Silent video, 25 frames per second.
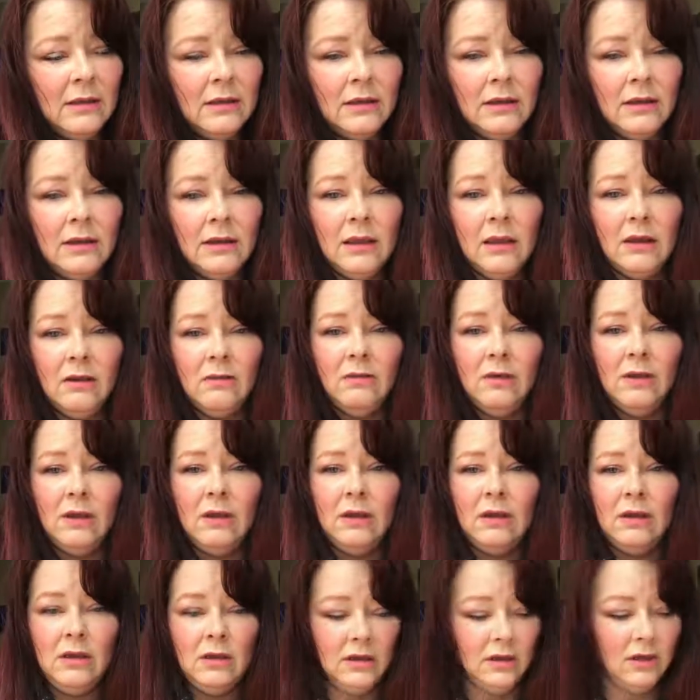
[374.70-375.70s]
and
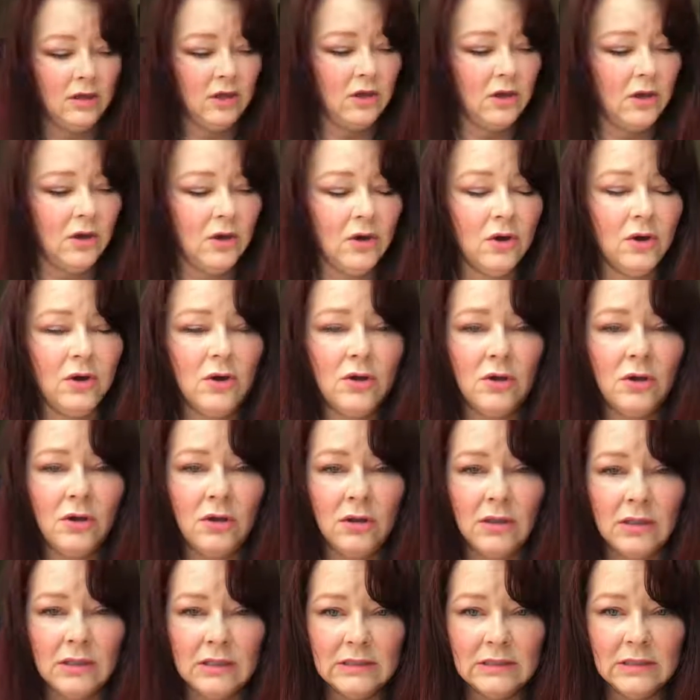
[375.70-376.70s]
every young
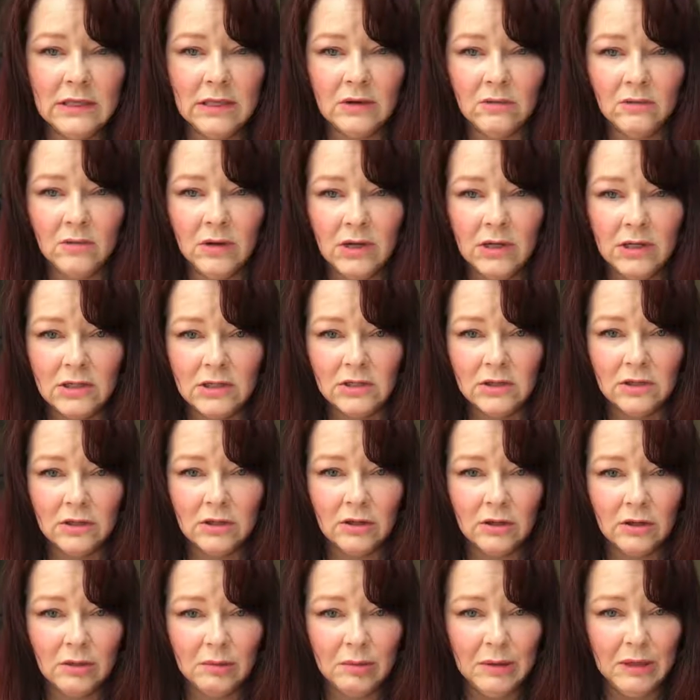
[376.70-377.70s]
girl that's getting ready to
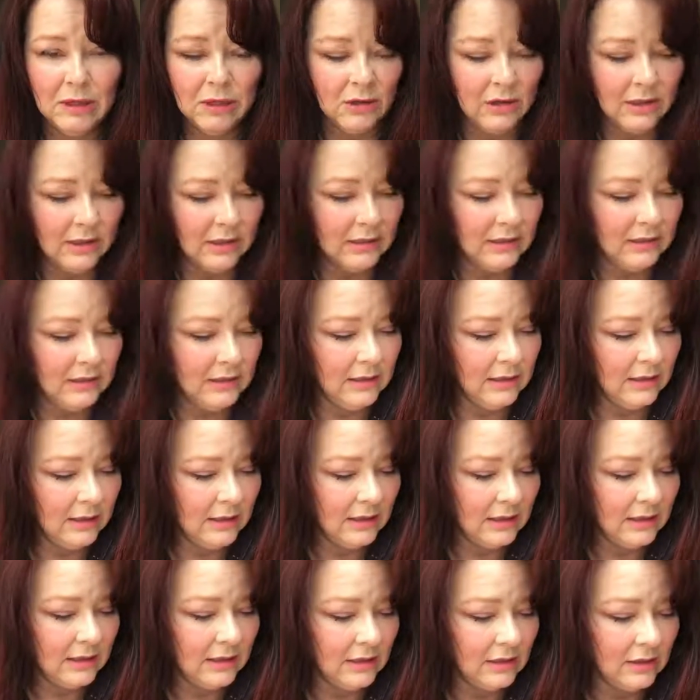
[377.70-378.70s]
start her period.
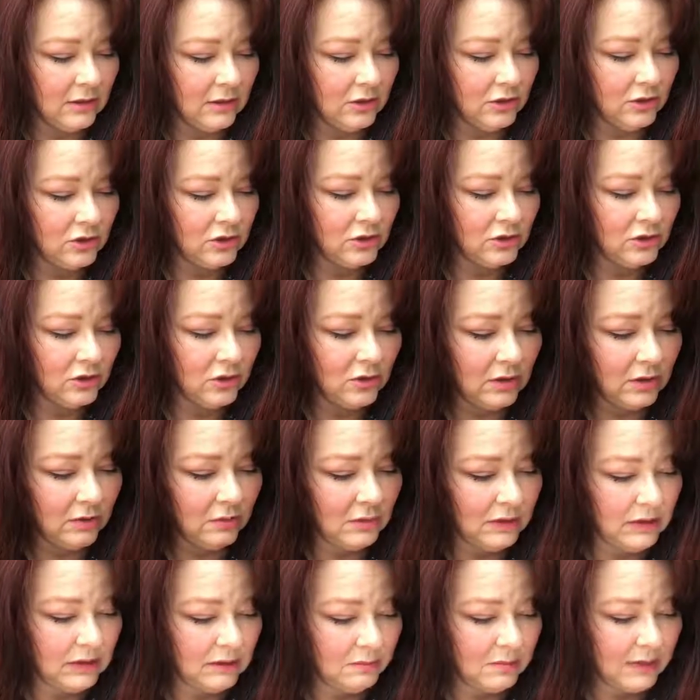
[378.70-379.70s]
And I'll show you
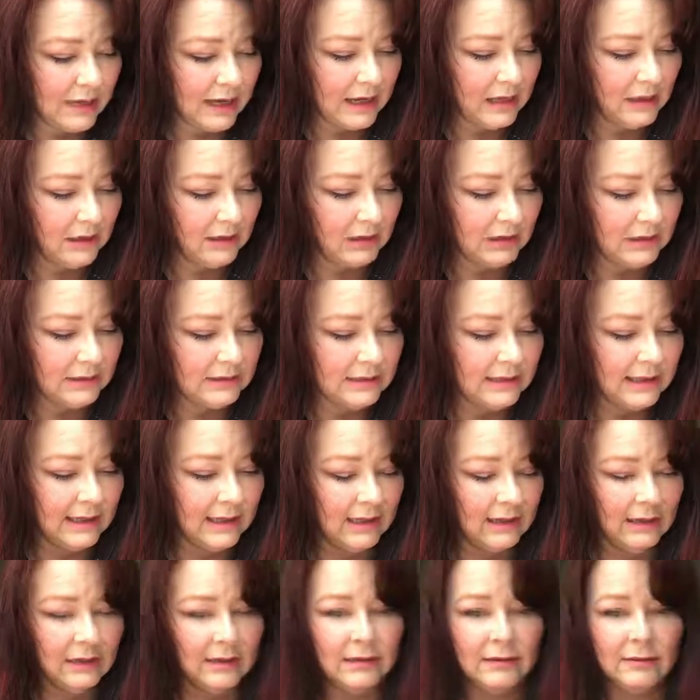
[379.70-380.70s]
what the pad looks
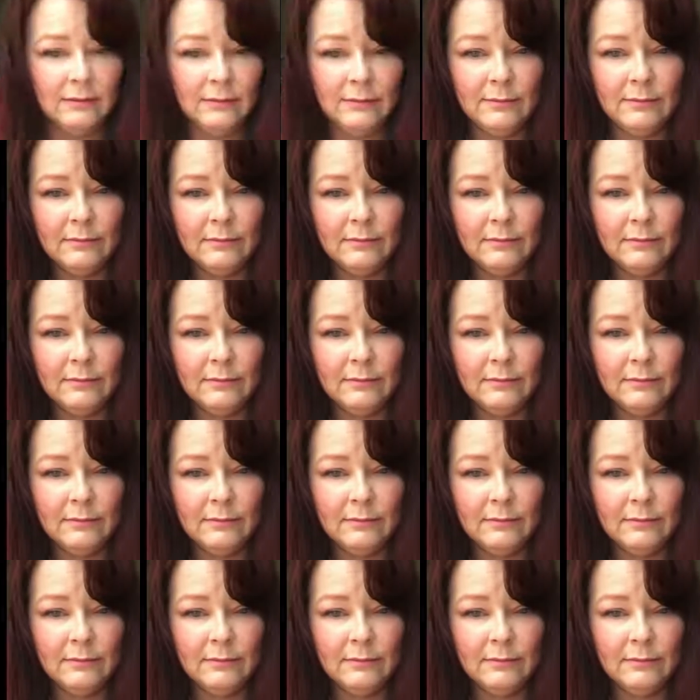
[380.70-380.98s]
like.